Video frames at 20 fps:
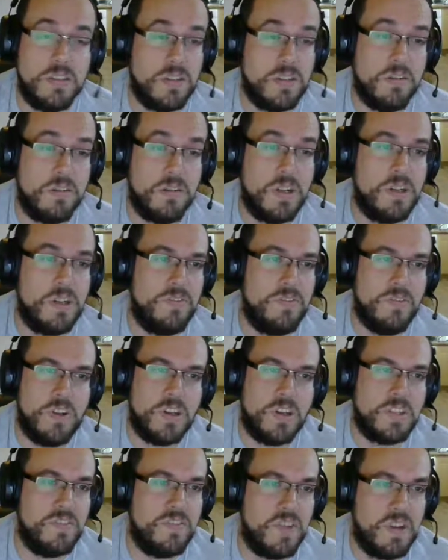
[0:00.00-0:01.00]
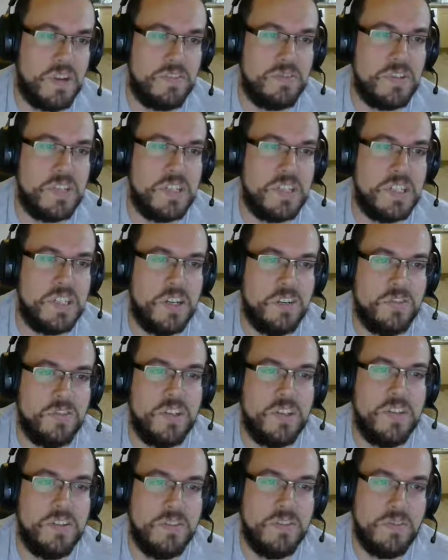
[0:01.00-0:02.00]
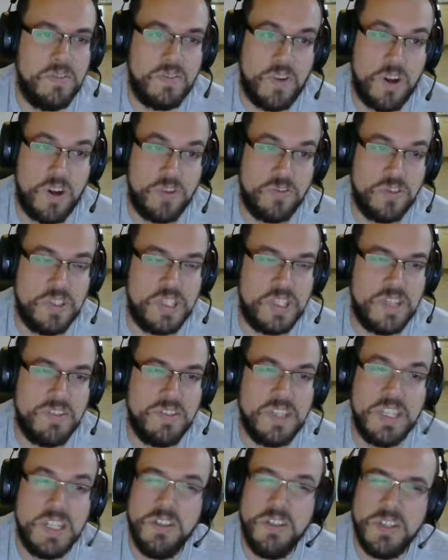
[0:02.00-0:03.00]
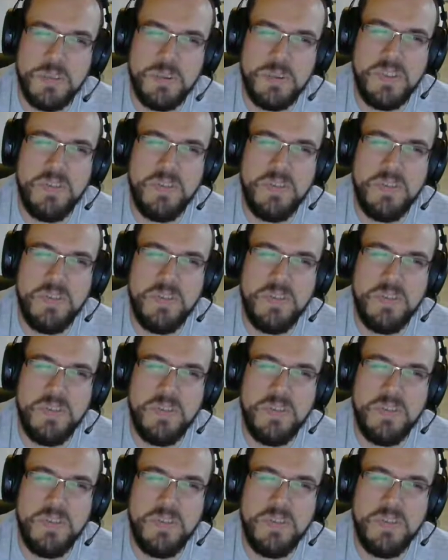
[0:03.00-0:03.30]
So yeah, Ryzen 5 3600 for 170. It used to be